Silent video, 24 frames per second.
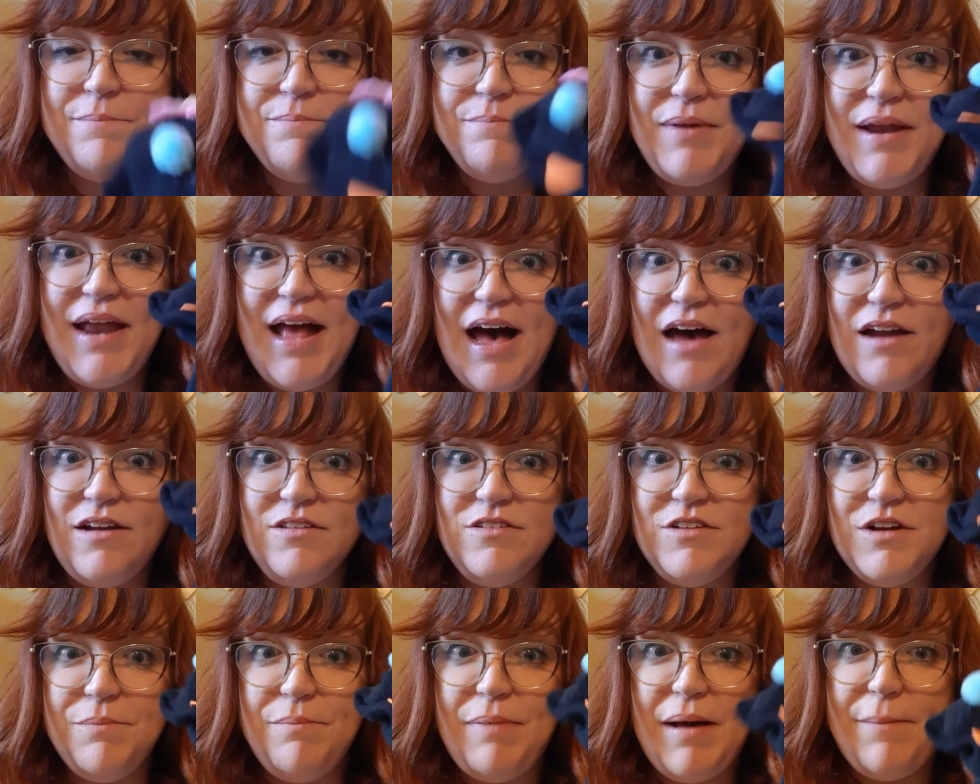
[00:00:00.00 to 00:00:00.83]
But how
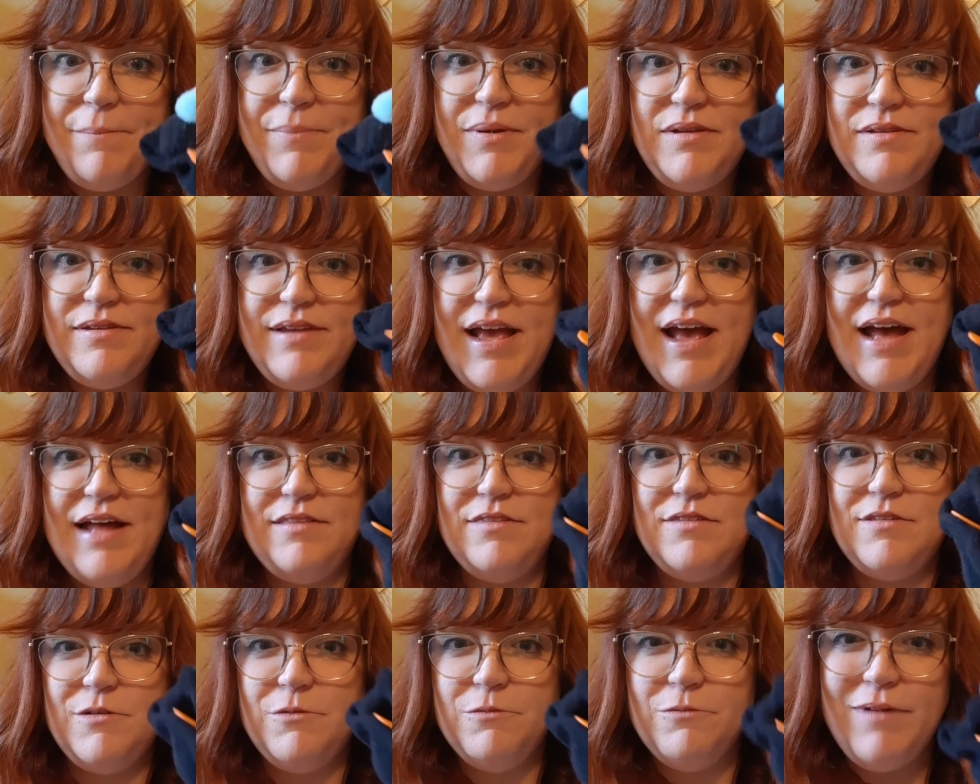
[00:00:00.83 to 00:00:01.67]
does your puppet
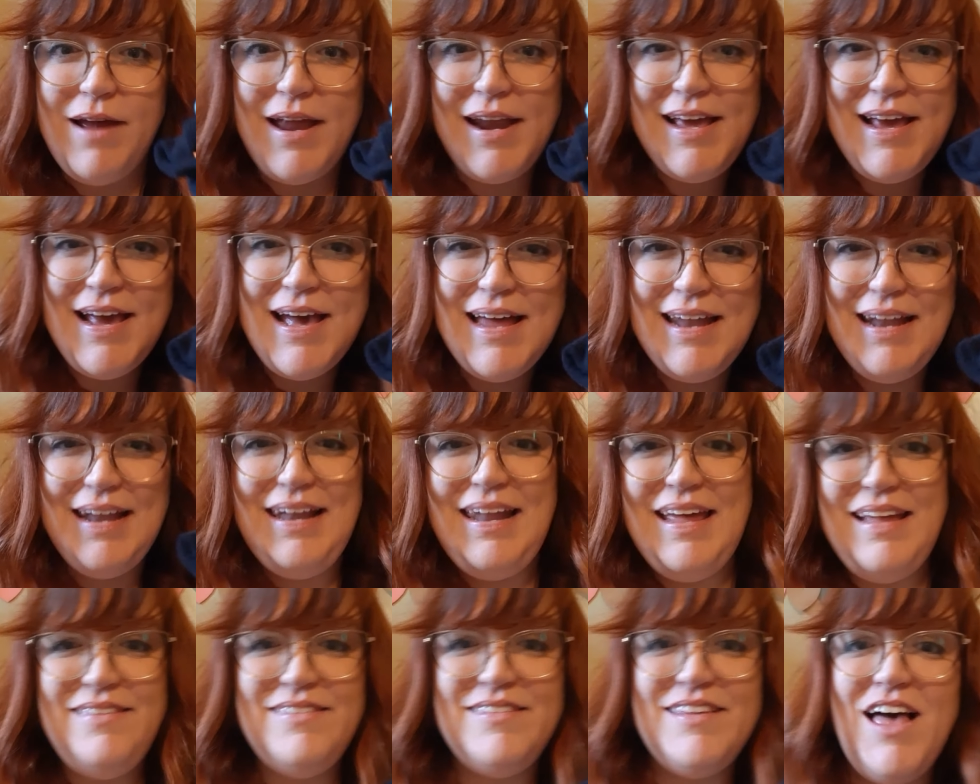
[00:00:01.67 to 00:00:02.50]
dance? Ready?
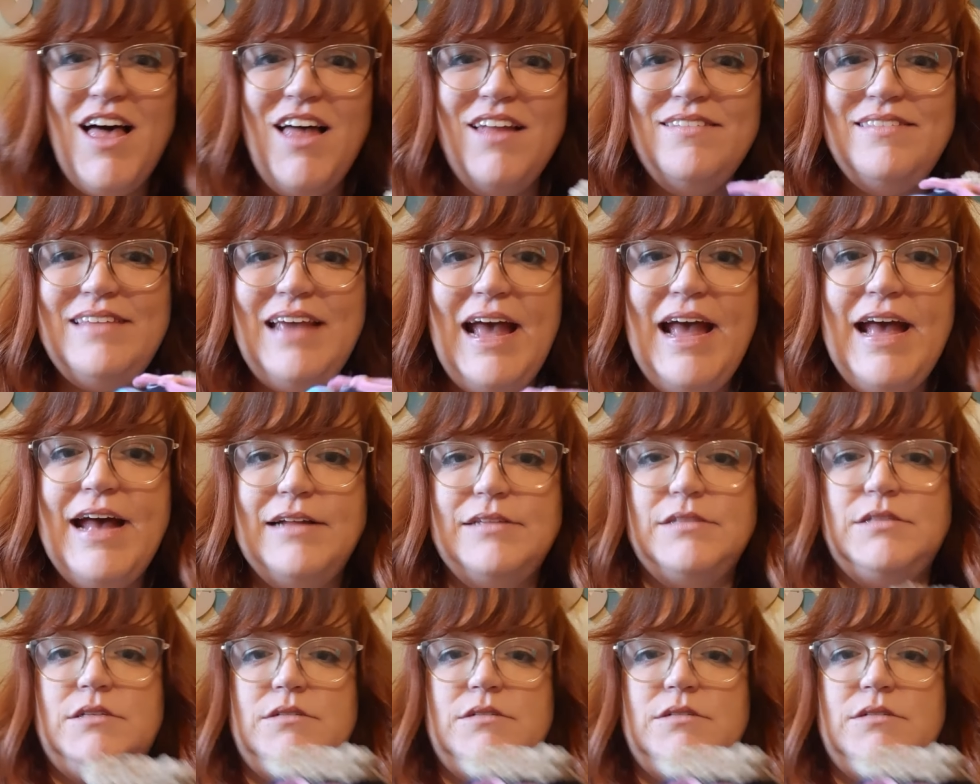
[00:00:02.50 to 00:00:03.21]
Let's all dance.